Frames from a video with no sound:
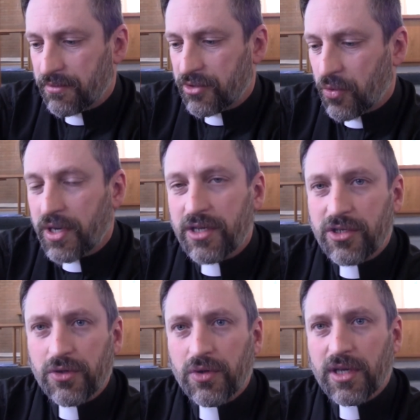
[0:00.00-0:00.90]

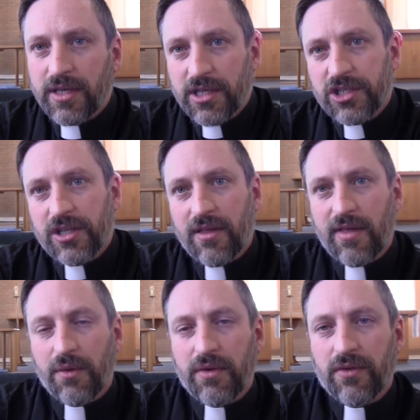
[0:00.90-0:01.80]
22 conditions
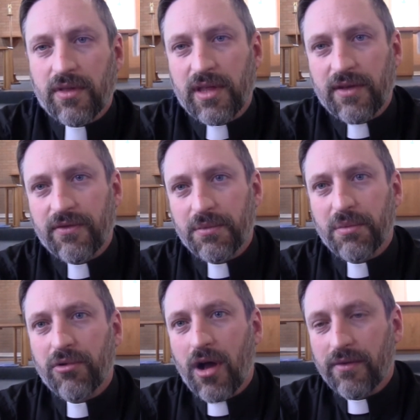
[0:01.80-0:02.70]
that we've received from the
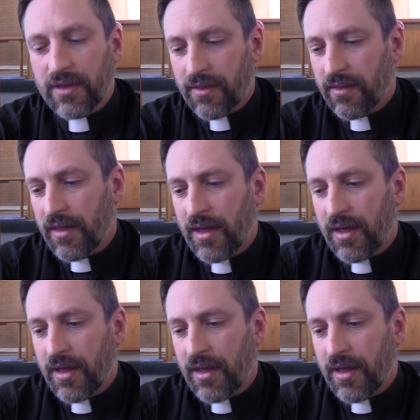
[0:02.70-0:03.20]
province